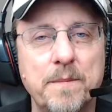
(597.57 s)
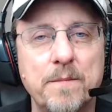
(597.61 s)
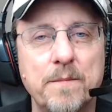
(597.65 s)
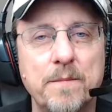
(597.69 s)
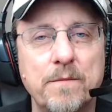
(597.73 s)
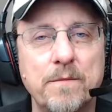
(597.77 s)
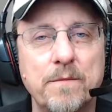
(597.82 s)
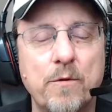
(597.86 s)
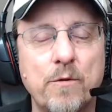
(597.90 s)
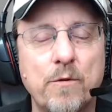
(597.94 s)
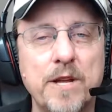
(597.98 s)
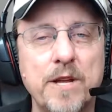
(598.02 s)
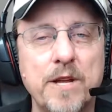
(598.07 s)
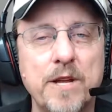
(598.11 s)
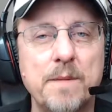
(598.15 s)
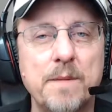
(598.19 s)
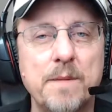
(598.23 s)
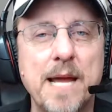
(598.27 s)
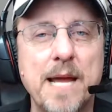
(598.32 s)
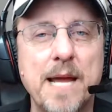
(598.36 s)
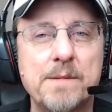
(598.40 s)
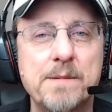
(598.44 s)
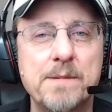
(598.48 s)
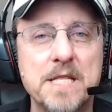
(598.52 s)
for you to
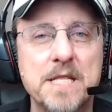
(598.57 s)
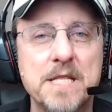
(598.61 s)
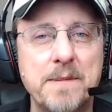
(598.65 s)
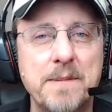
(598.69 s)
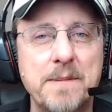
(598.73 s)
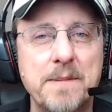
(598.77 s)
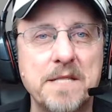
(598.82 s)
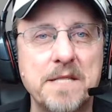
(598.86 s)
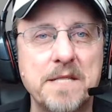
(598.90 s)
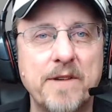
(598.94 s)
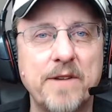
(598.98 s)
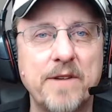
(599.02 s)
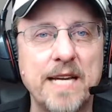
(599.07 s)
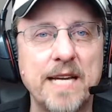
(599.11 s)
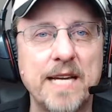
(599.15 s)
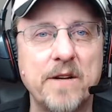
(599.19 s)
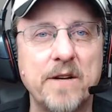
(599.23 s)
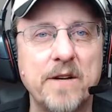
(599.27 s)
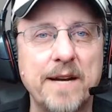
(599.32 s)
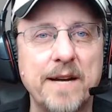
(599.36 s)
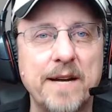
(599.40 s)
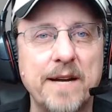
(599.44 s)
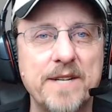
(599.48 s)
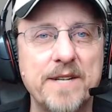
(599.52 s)
be able to specify in
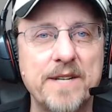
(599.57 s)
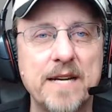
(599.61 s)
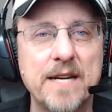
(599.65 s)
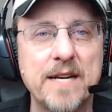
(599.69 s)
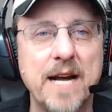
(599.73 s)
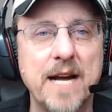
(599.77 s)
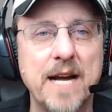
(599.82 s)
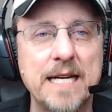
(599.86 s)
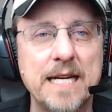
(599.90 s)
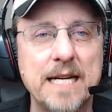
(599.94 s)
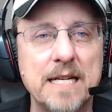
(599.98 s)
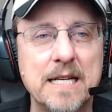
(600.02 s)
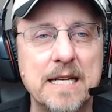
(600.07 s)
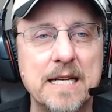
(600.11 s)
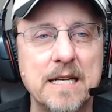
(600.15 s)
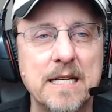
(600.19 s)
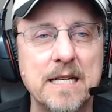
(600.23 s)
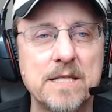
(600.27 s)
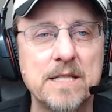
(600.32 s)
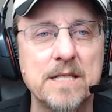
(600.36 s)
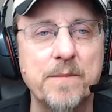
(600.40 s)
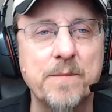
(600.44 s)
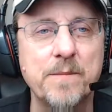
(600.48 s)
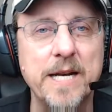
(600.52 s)
Lyft, I'd like
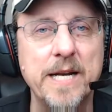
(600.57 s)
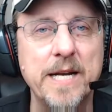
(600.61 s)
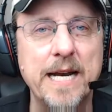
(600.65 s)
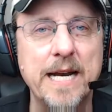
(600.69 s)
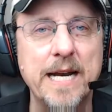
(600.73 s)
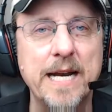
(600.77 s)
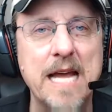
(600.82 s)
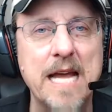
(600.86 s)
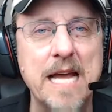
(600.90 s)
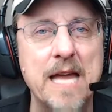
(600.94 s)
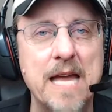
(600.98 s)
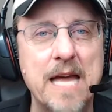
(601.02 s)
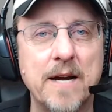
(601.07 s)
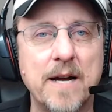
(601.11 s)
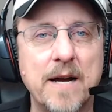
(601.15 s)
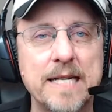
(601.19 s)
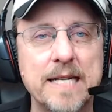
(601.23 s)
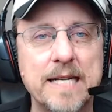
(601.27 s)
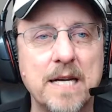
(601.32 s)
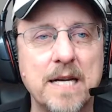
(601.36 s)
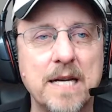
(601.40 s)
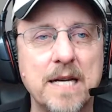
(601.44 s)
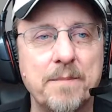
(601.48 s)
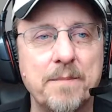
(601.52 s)
someone in a
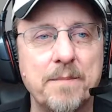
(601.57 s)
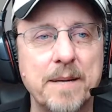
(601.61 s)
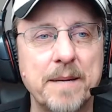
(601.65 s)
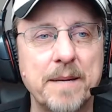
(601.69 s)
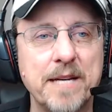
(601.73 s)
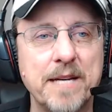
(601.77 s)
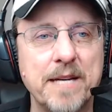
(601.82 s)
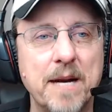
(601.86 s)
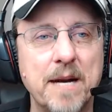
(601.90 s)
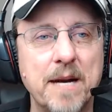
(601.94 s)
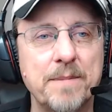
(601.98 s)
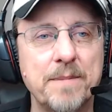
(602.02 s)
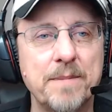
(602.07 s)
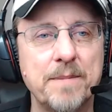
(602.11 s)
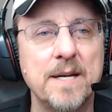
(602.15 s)
Cadillac to come pick me up,